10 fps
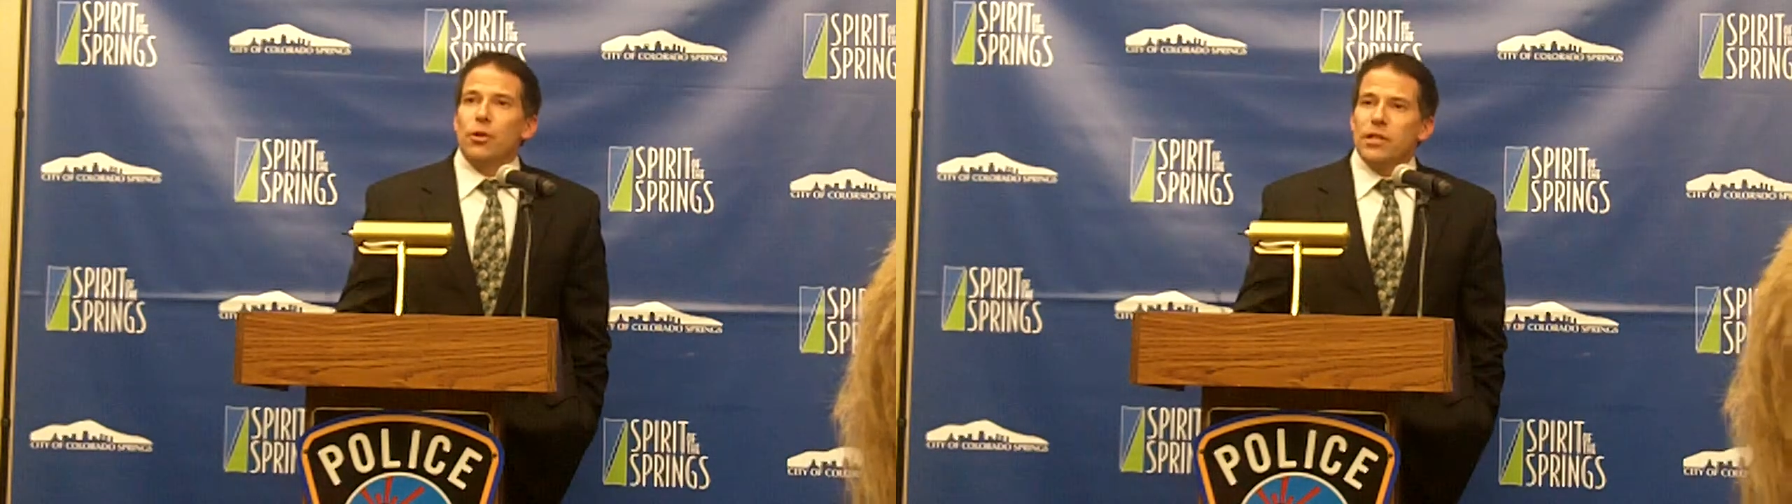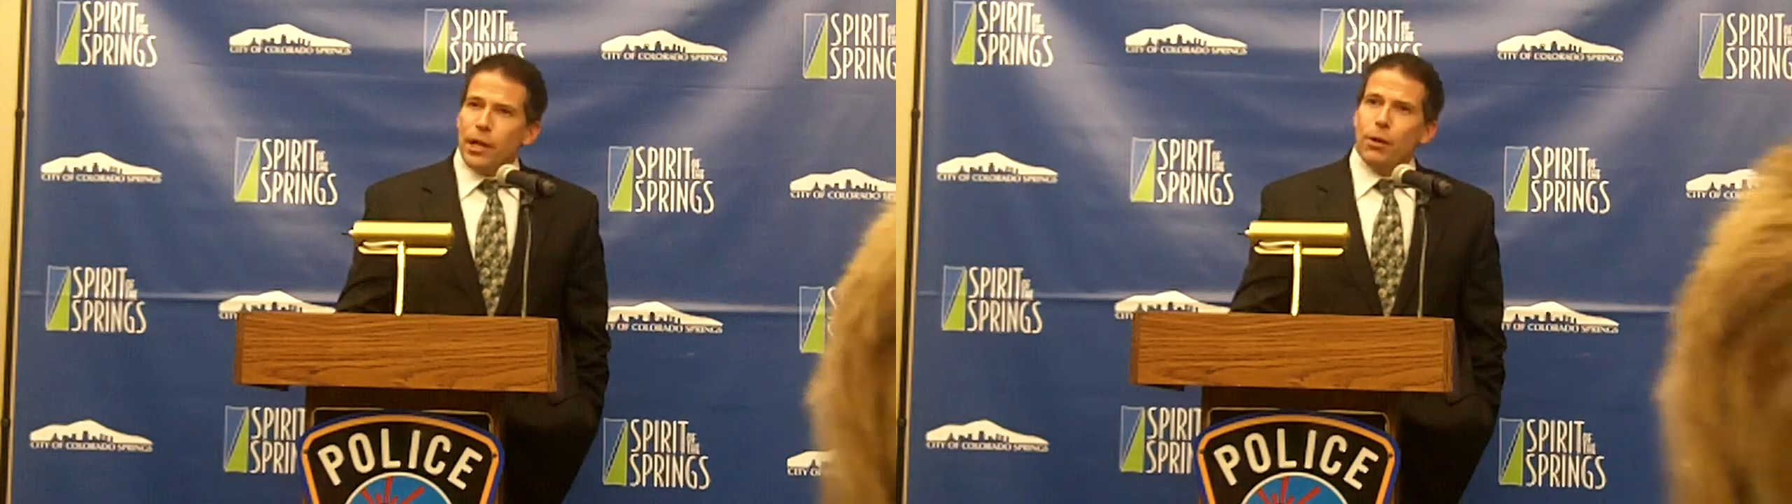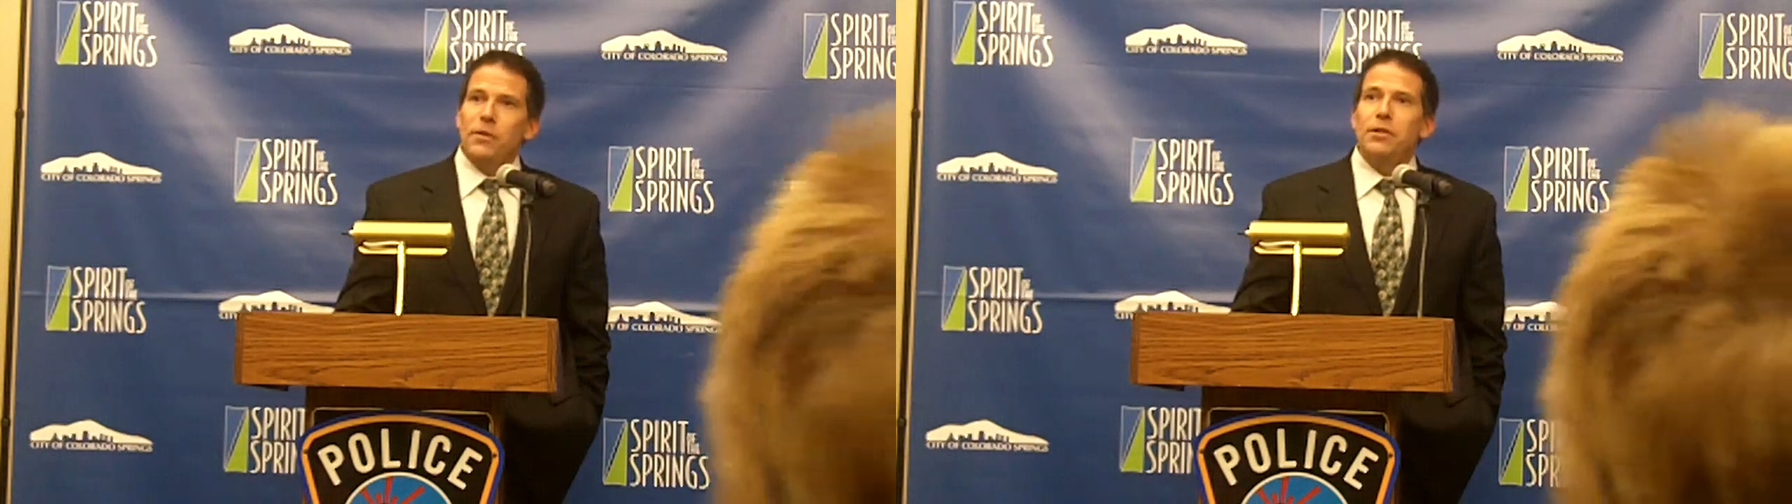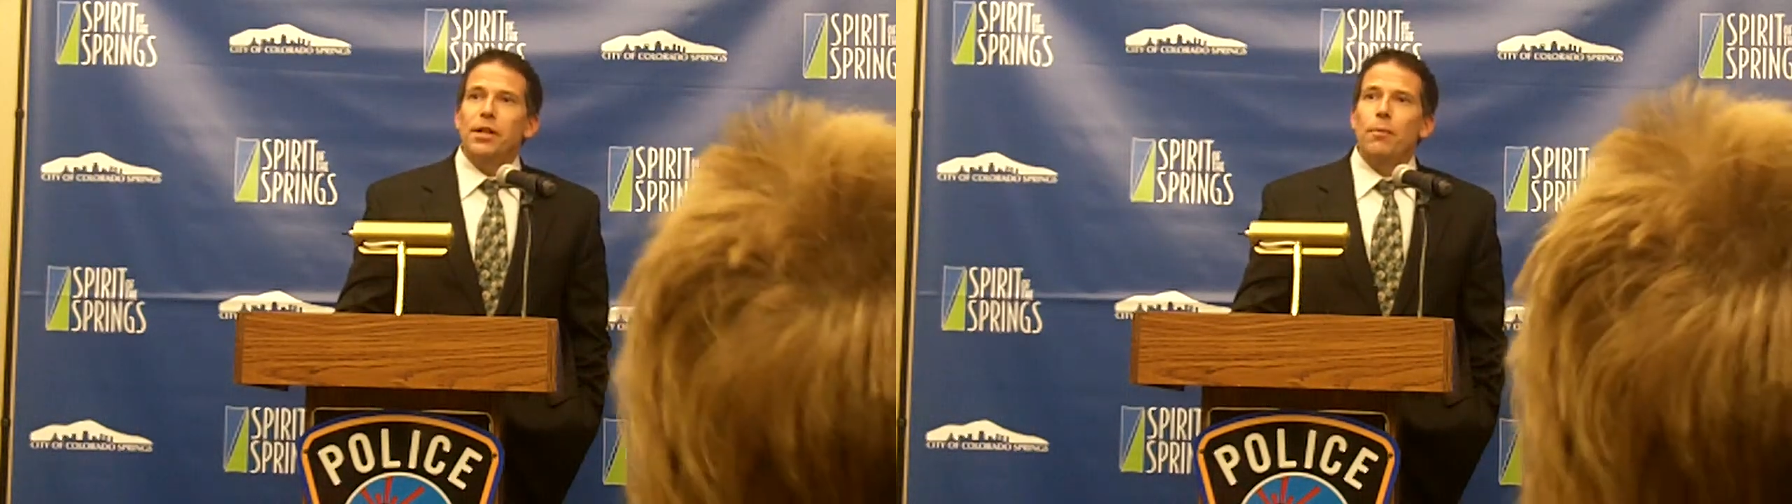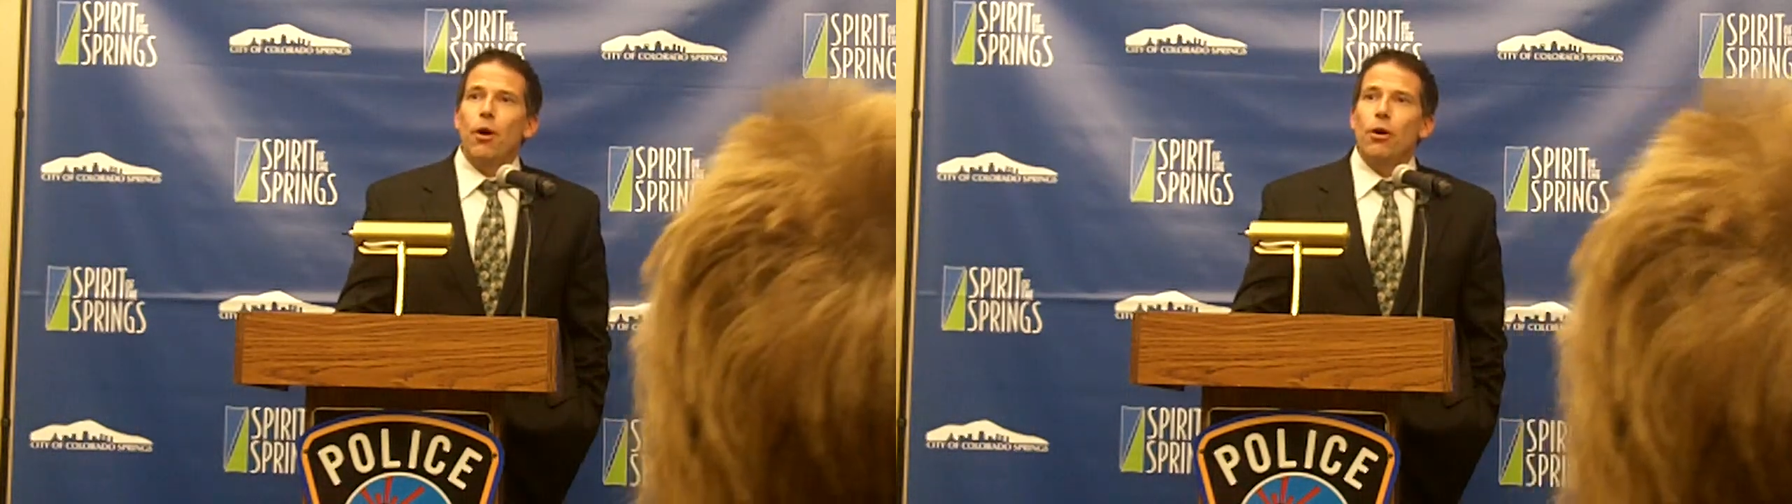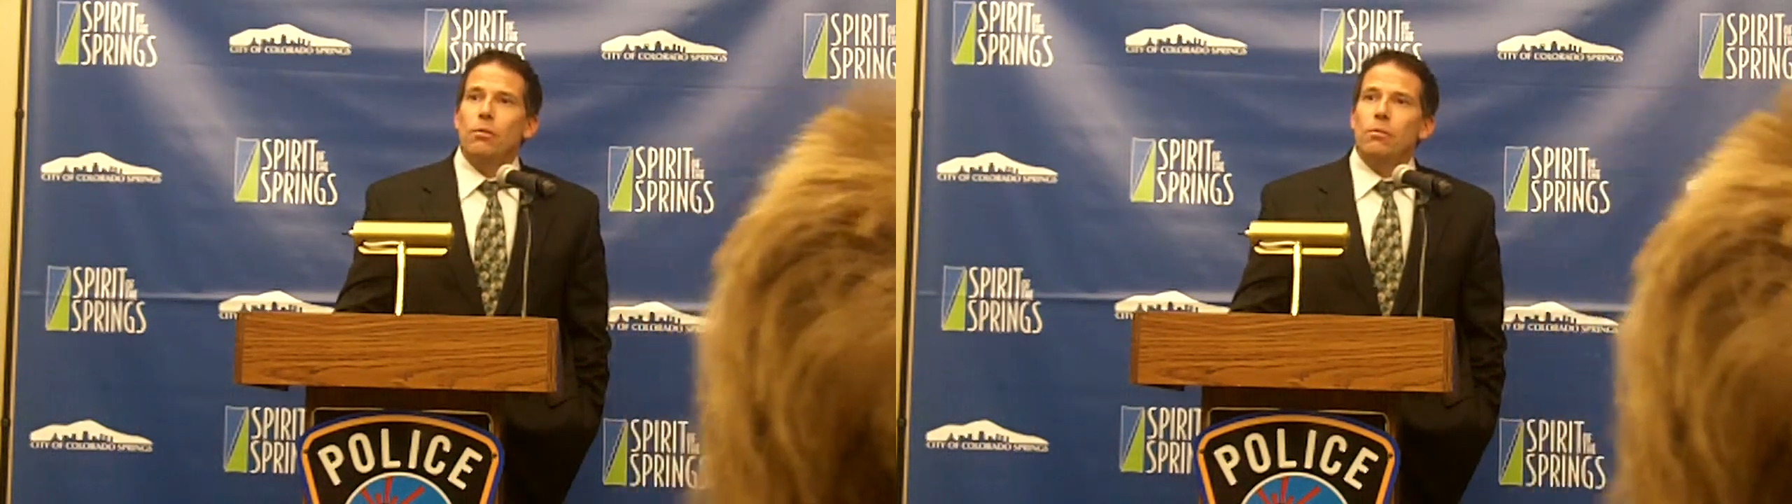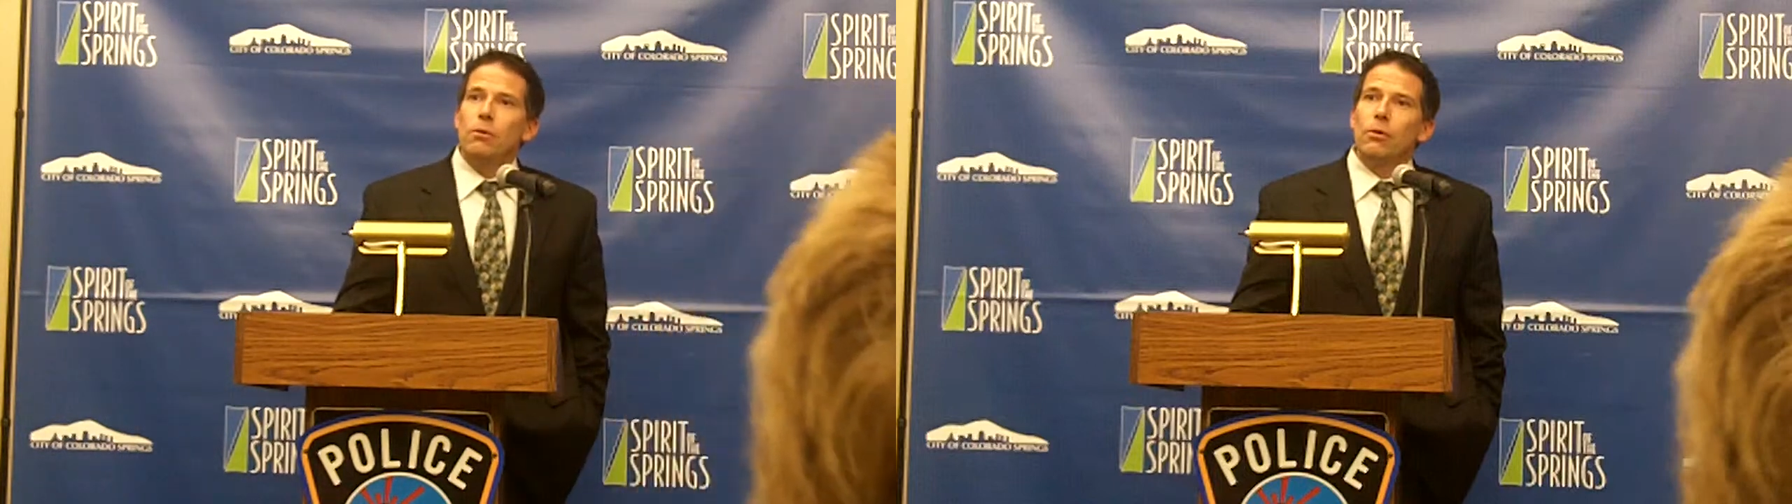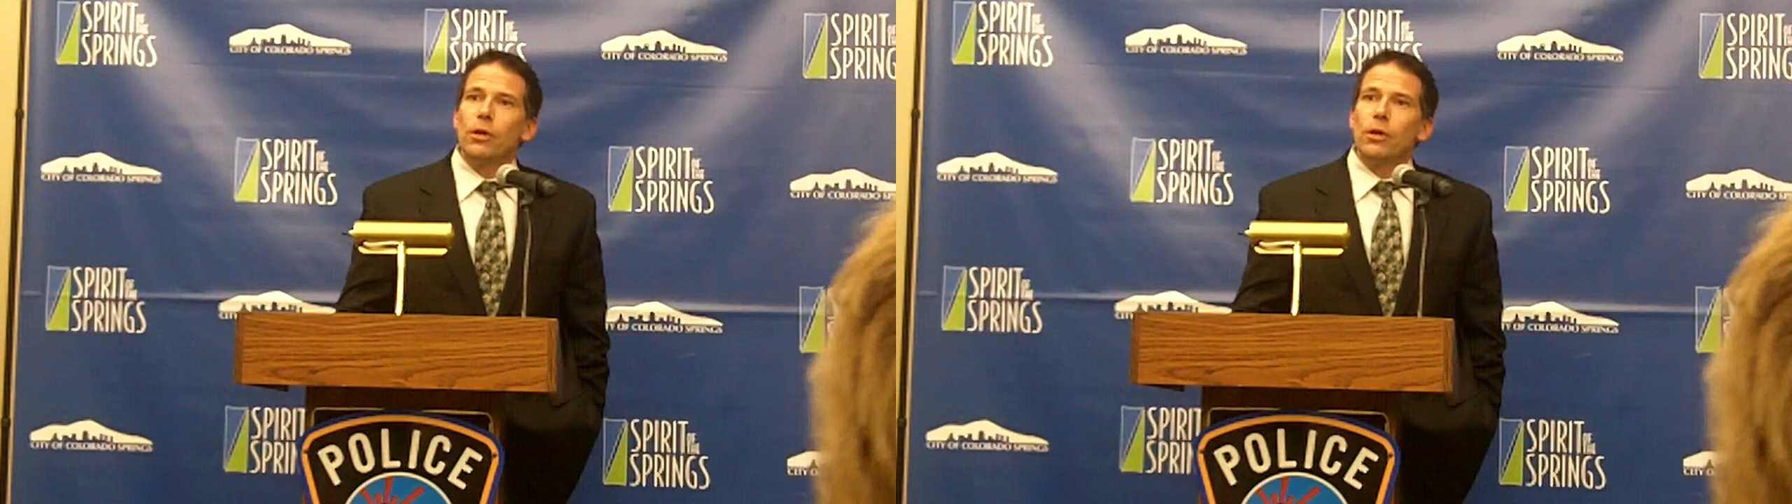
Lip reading: sort of tear everything apart,